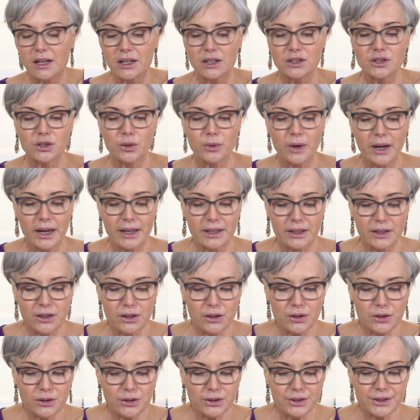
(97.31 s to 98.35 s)
So I
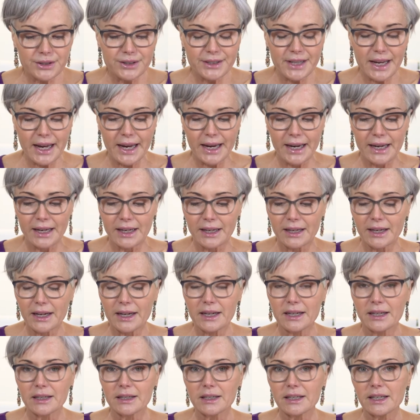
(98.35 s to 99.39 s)
use a
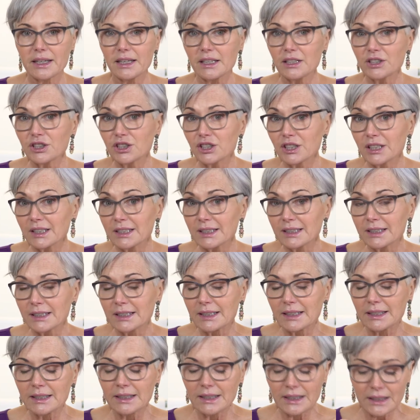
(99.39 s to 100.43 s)

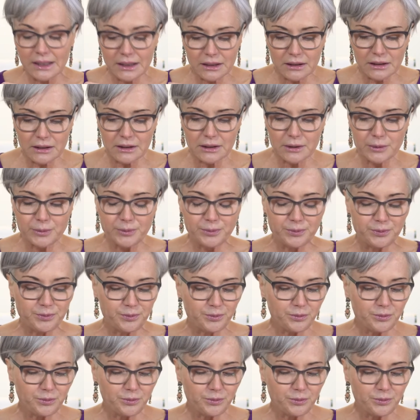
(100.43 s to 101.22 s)
insulin needle